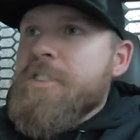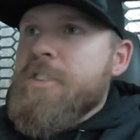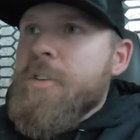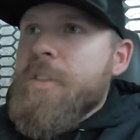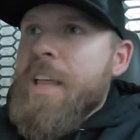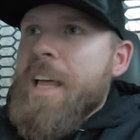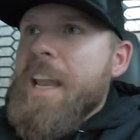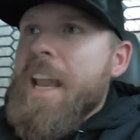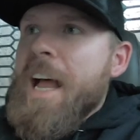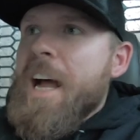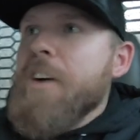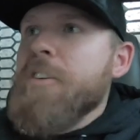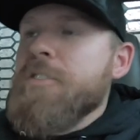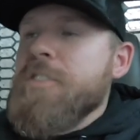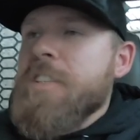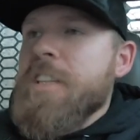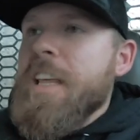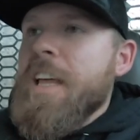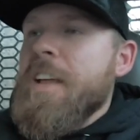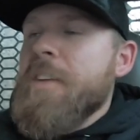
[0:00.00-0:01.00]
so that
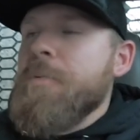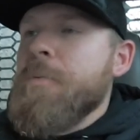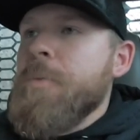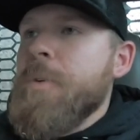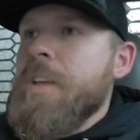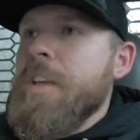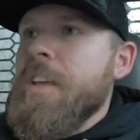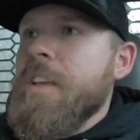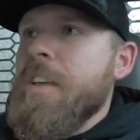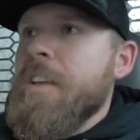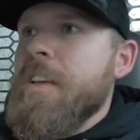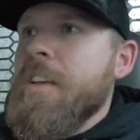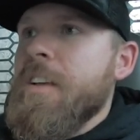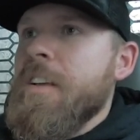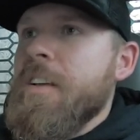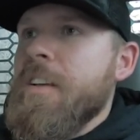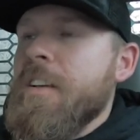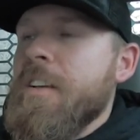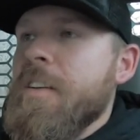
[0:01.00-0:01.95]
house that we